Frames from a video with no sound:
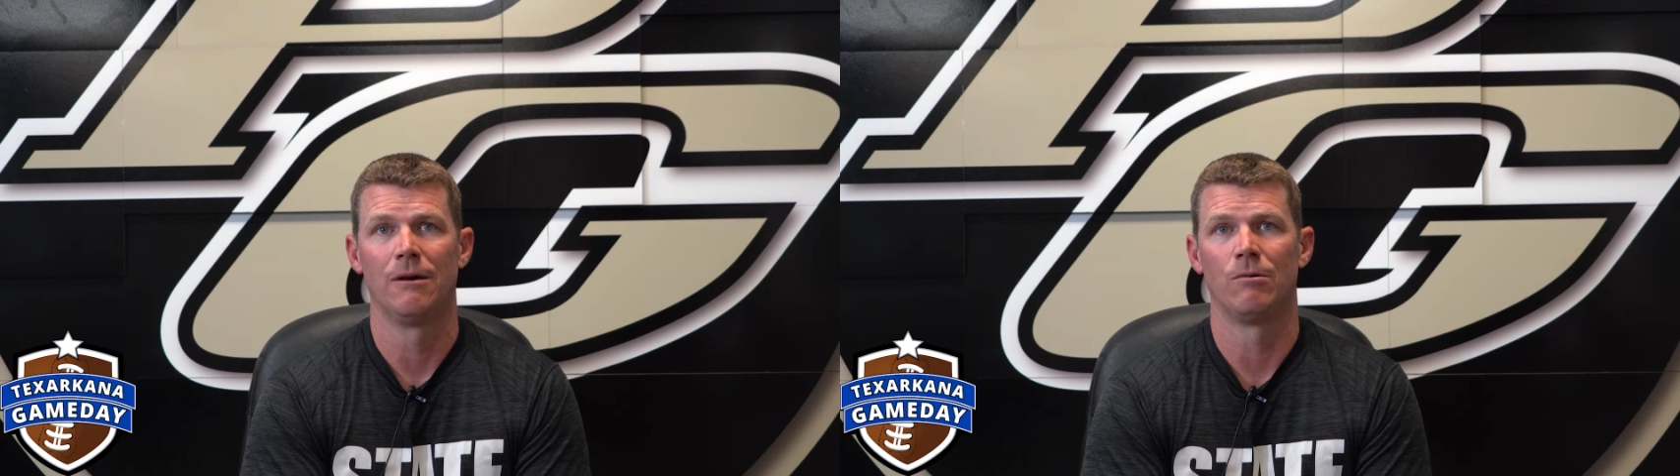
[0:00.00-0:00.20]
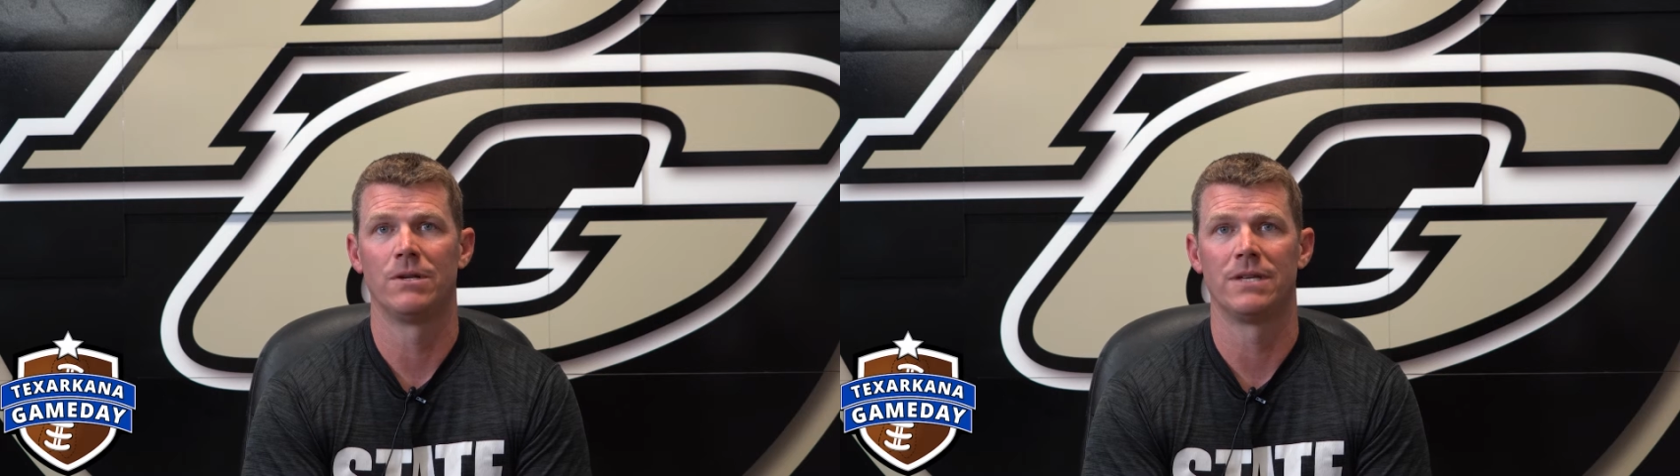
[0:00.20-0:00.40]

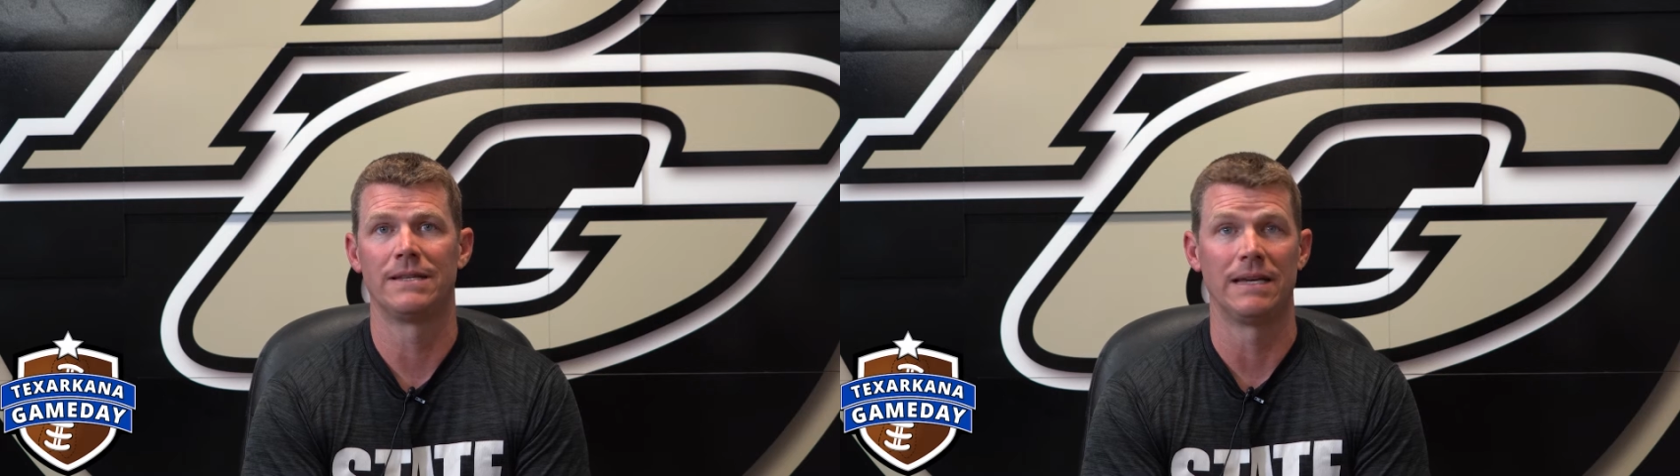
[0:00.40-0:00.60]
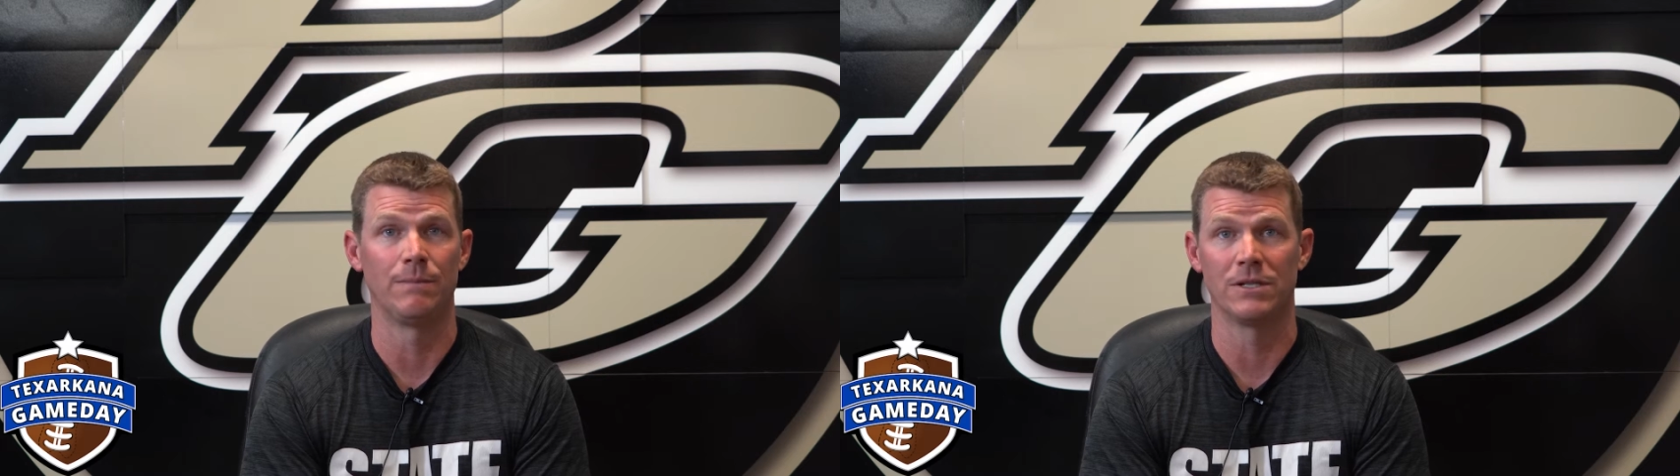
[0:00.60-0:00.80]
was a
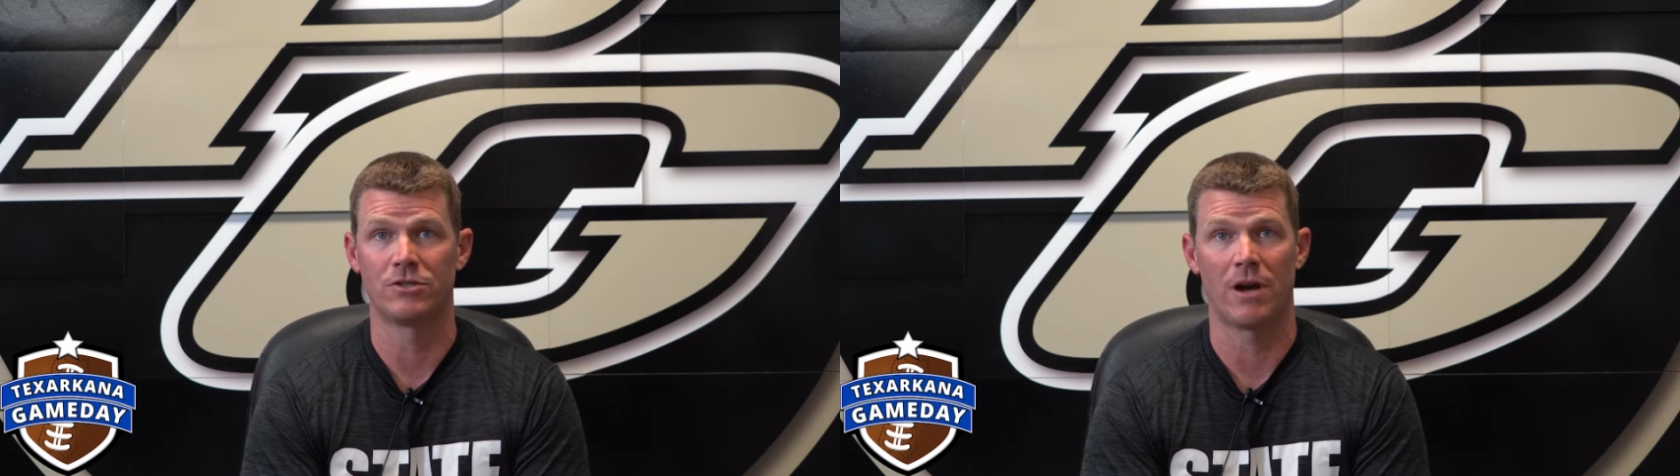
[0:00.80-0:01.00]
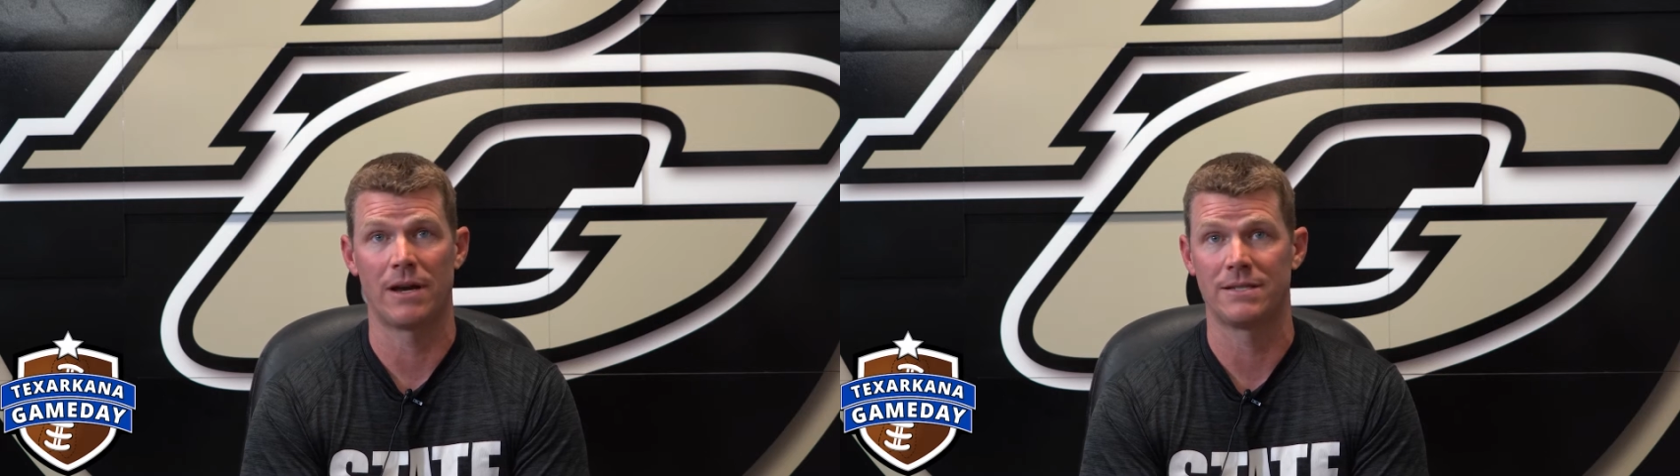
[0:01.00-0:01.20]
team that's
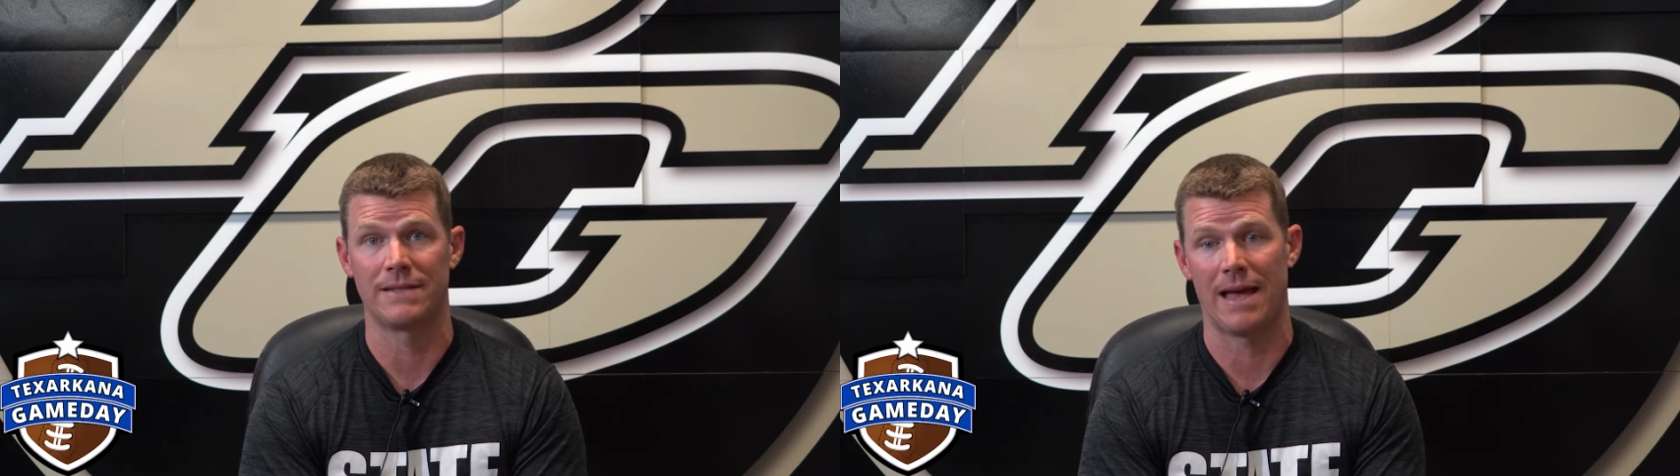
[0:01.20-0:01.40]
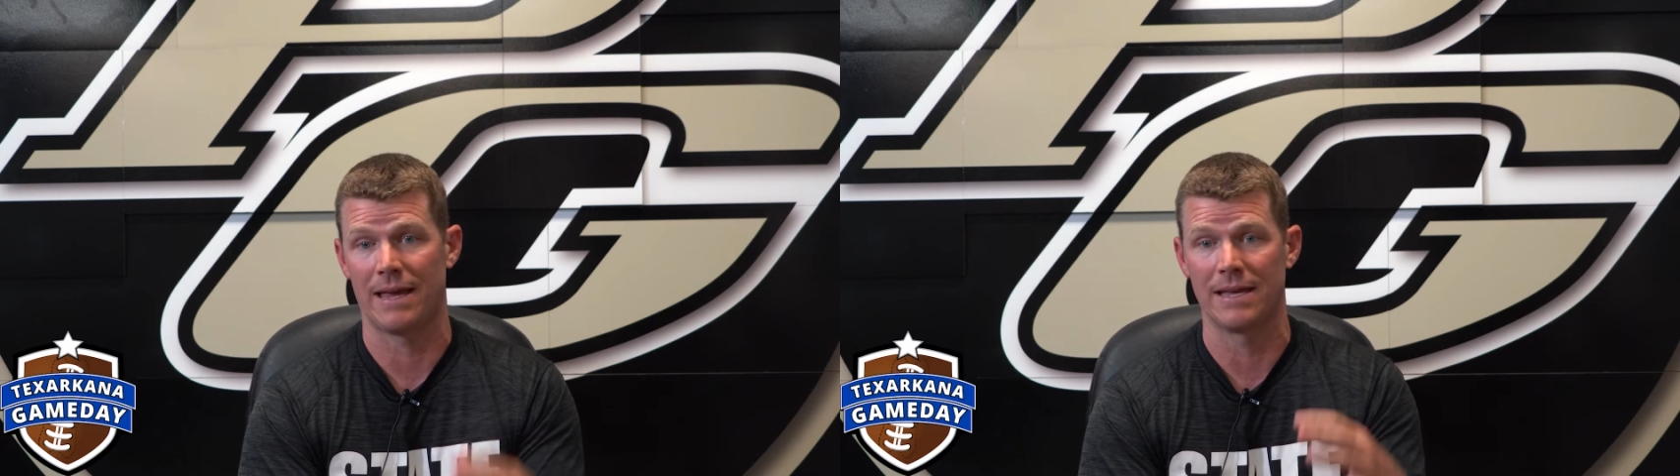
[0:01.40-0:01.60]
tried to
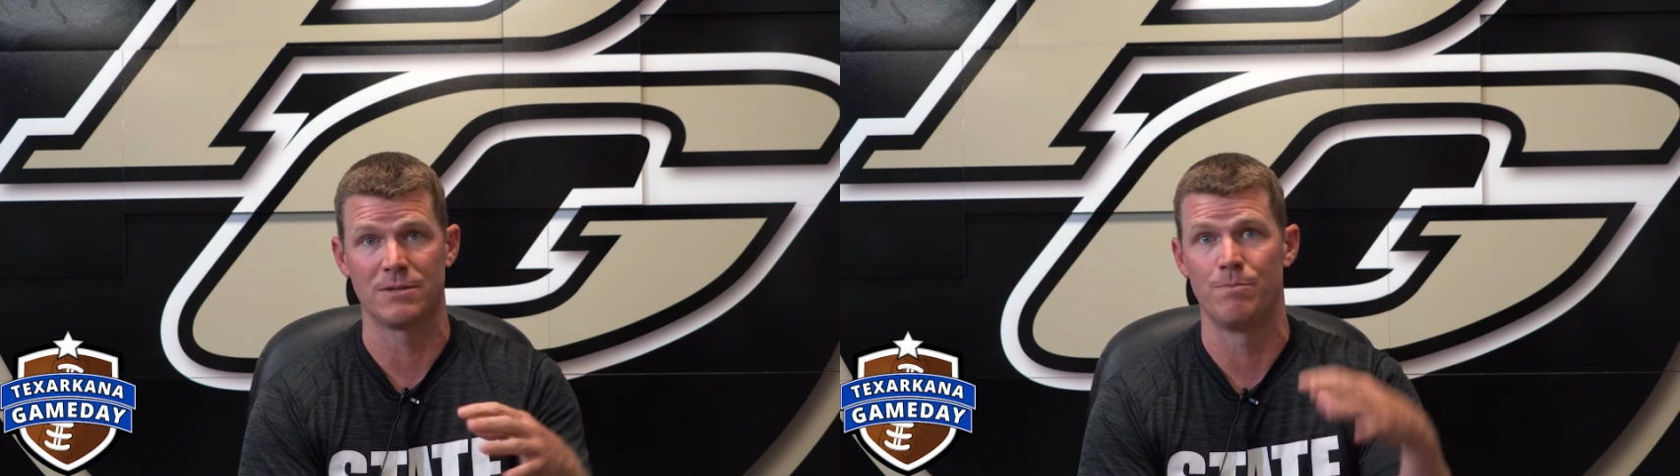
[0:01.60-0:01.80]
stack its